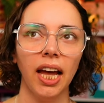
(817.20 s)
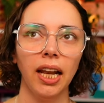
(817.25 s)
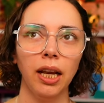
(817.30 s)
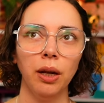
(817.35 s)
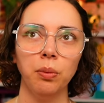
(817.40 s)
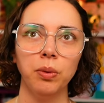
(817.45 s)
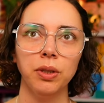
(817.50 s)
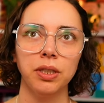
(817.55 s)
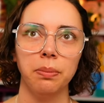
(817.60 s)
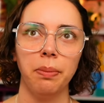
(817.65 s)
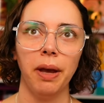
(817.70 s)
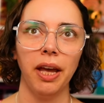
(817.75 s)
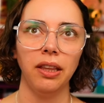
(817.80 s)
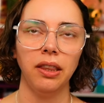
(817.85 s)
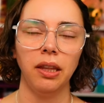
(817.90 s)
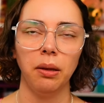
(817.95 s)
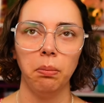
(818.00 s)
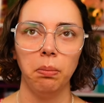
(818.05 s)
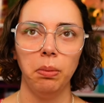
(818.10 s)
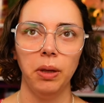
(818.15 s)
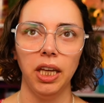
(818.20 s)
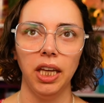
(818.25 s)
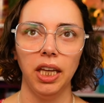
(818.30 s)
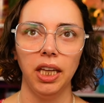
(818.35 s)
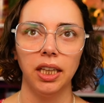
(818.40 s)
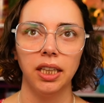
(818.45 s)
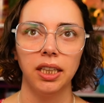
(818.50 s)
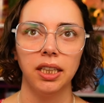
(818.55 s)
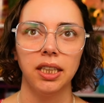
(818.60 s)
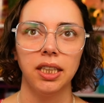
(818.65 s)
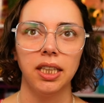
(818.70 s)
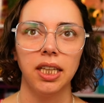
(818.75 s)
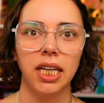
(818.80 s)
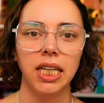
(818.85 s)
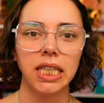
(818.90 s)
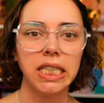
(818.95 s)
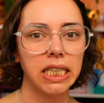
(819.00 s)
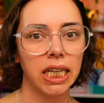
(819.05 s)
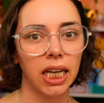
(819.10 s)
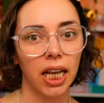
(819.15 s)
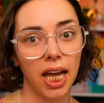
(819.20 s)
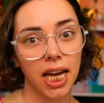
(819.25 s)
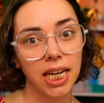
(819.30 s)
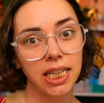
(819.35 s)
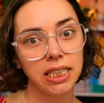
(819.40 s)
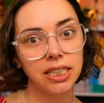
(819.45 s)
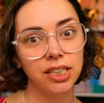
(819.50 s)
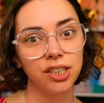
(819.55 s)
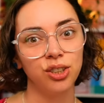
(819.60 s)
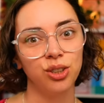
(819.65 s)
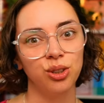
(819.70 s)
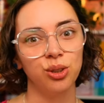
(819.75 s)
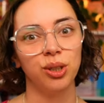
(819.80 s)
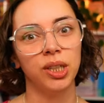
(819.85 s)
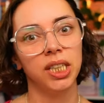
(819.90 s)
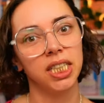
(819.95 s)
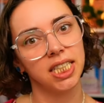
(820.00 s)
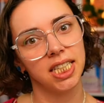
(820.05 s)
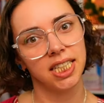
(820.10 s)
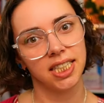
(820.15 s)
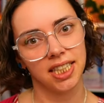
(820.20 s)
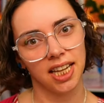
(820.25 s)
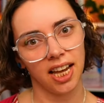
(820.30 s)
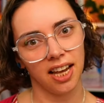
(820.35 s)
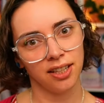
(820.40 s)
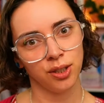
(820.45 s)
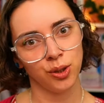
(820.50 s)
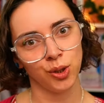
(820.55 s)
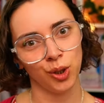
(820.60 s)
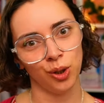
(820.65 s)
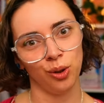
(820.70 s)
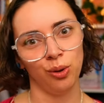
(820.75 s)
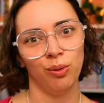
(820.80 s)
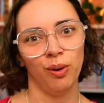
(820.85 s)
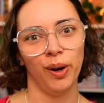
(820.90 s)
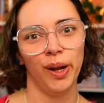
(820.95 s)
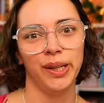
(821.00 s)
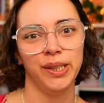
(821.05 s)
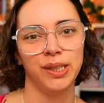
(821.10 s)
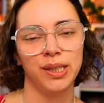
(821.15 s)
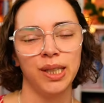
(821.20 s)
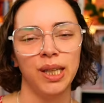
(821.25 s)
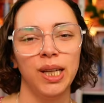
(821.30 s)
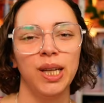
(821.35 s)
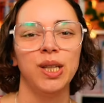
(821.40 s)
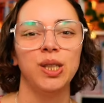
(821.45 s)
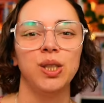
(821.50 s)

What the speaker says: And it was about them being a delight or a disaster, right?